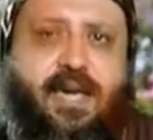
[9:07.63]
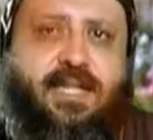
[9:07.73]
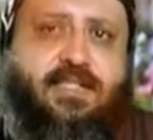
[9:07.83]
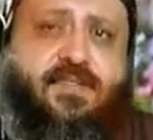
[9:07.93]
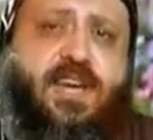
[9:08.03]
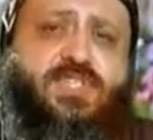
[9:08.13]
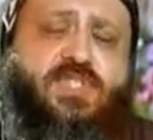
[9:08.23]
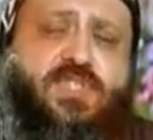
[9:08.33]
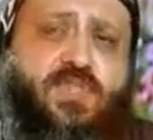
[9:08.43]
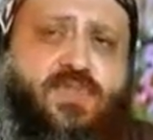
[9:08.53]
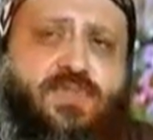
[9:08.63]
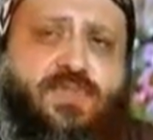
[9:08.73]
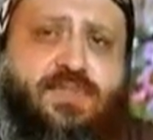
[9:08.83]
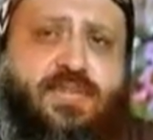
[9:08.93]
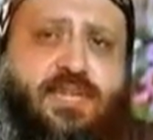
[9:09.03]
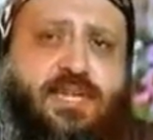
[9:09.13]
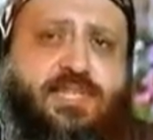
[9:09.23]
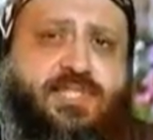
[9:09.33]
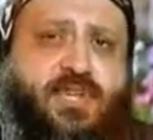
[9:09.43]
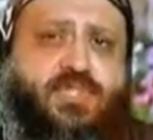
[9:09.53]
An advice to the youth
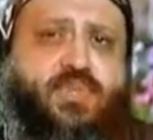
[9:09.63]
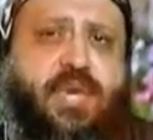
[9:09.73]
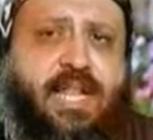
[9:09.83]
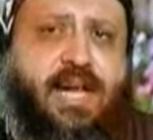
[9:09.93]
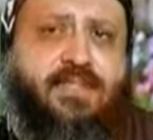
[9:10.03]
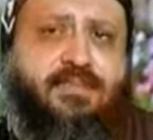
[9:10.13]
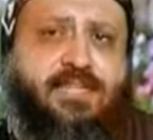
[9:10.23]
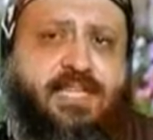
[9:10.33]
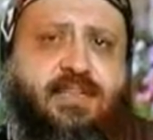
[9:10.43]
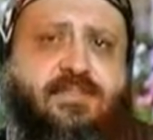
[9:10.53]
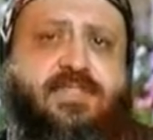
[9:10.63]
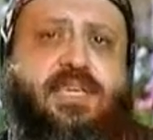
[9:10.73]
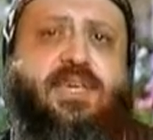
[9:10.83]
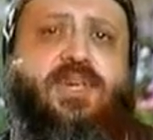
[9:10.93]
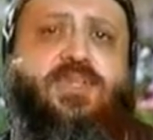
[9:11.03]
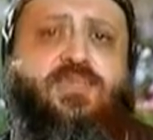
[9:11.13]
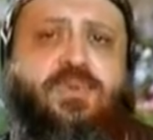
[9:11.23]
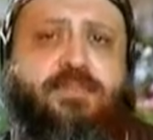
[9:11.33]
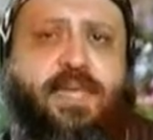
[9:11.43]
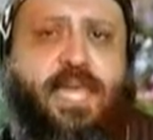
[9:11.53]
is not to allow themselves
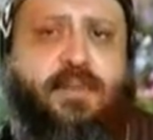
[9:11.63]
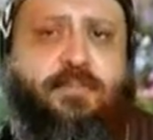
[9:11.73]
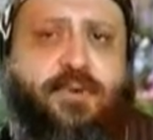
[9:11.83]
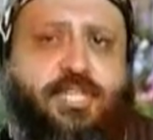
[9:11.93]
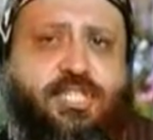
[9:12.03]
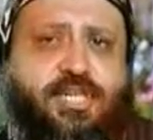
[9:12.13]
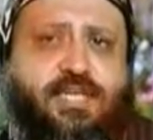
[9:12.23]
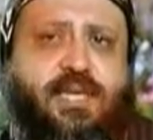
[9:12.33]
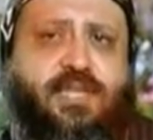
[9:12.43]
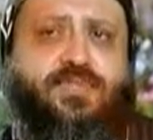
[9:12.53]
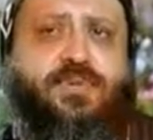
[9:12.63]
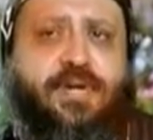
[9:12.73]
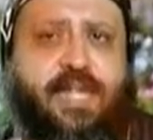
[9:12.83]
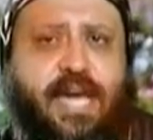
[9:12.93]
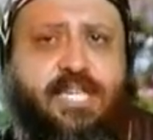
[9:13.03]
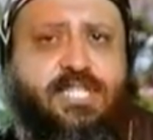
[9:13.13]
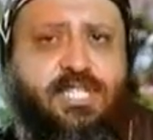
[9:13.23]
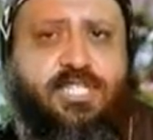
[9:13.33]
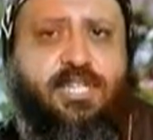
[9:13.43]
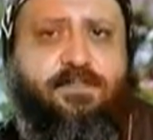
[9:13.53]
to be pressured into a
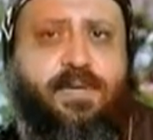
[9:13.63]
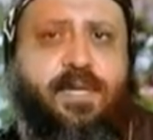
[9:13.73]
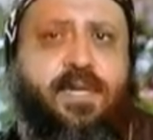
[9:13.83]
relationship